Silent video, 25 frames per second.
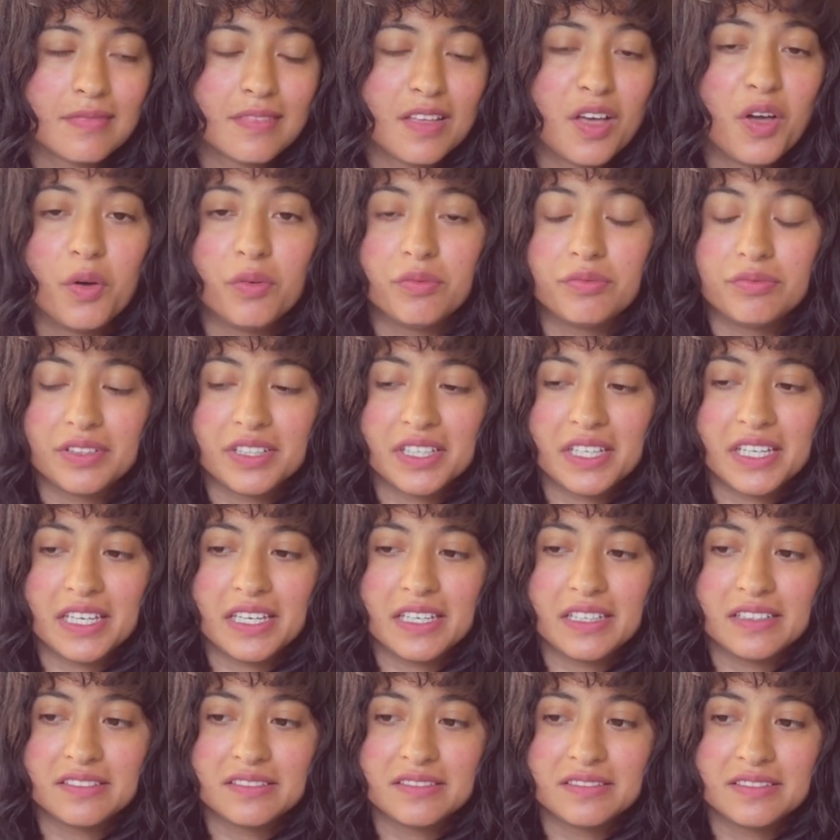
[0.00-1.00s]

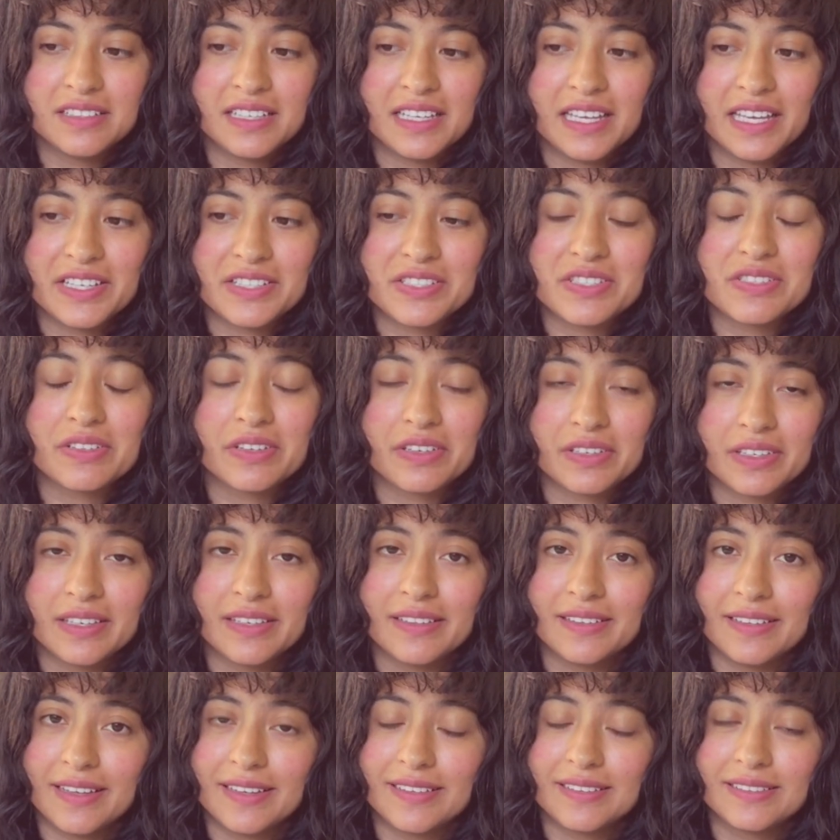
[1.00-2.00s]
Hopefully it's
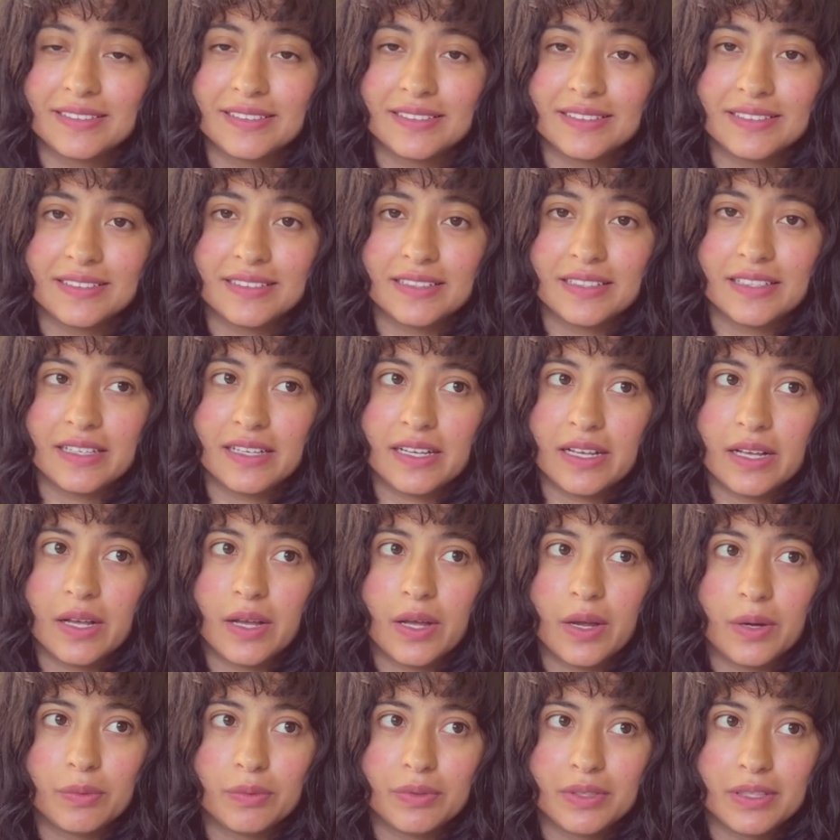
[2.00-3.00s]
looking like
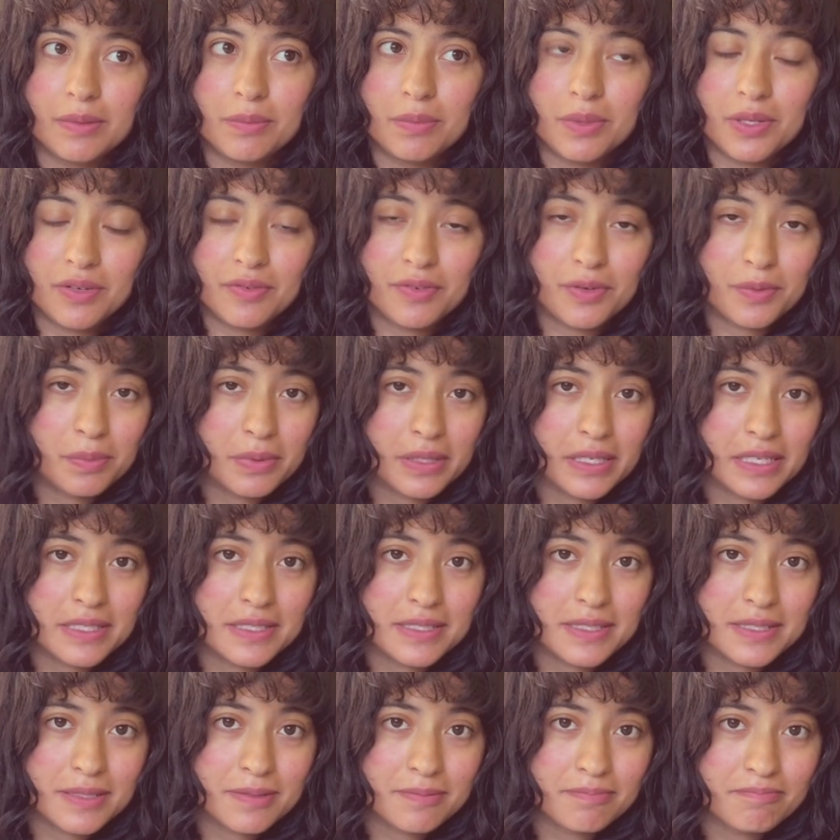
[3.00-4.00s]
a really beautiful
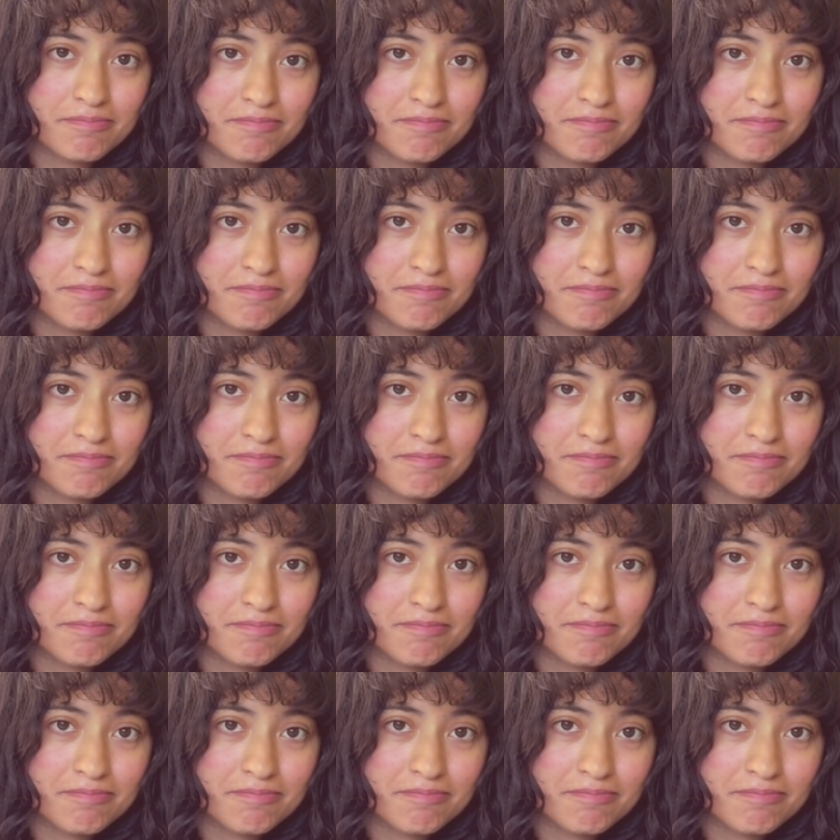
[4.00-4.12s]
place.